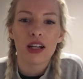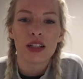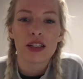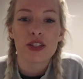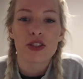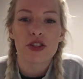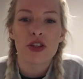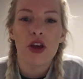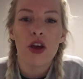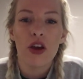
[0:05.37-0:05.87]

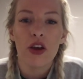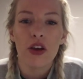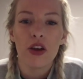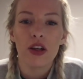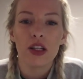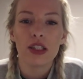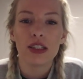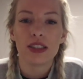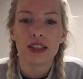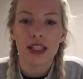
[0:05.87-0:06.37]
So
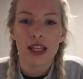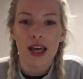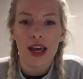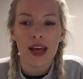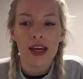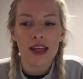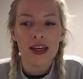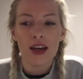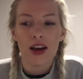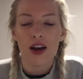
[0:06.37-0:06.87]

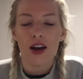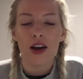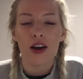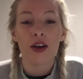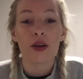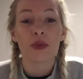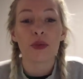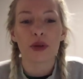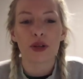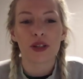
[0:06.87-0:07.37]
today
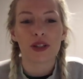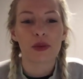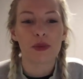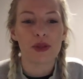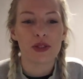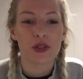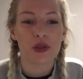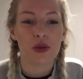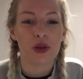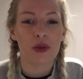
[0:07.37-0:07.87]
I'm going to be
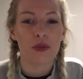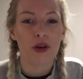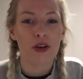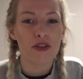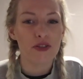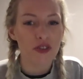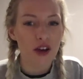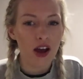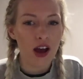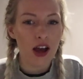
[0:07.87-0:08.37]
doing my
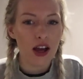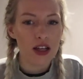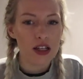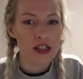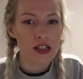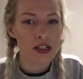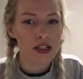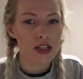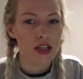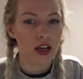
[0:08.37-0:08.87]

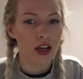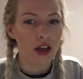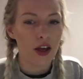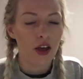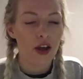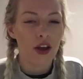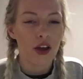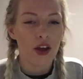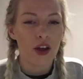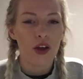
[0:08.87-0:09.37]
first
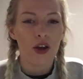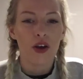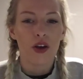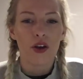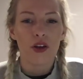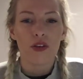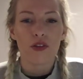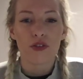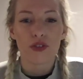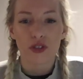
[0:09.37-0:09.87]

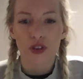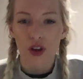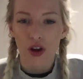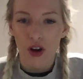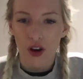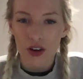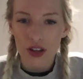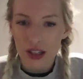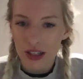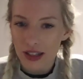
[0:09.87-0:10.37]

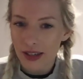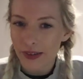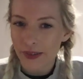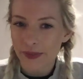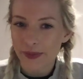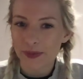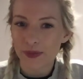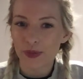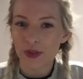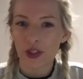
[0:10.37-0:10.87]
vlog,
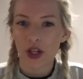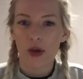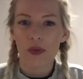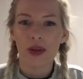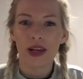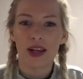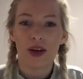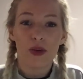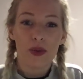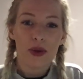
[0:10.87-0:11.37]
which I'm
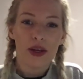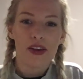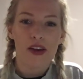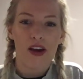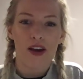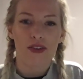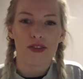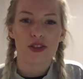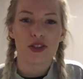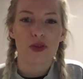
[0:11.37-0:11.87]
a little bit
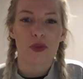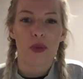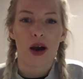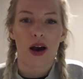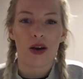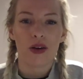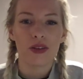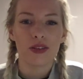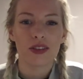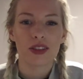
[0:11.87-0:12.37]
nervous
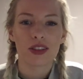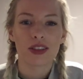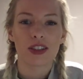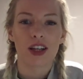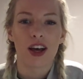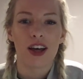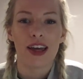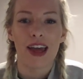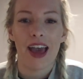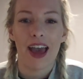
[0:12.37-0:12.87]
about because
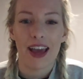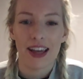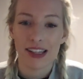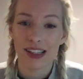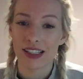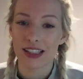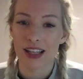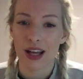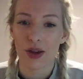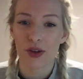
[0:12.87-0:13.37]
I hate
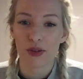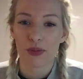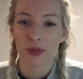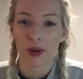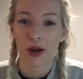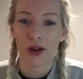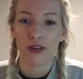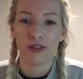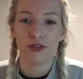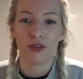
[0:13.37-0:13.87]
the sound of
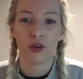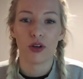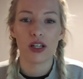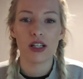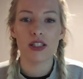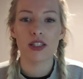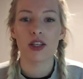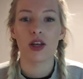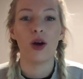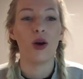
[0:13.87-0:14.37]
my own
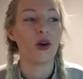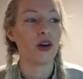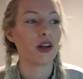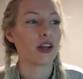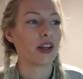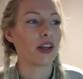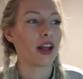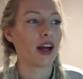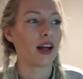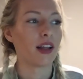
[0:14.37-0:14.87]
voice, so I
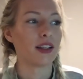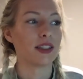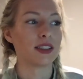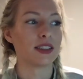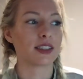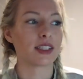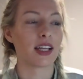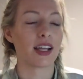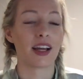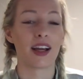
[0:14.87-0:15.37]
don't know how this
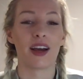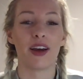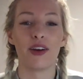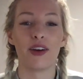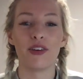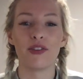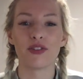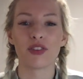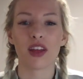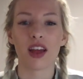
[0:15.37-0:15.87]
is going to go.
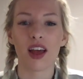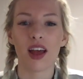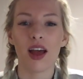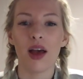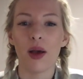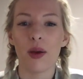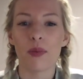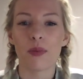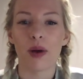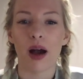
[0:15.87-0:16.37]

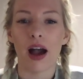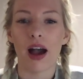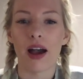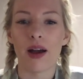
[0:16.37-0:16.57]
But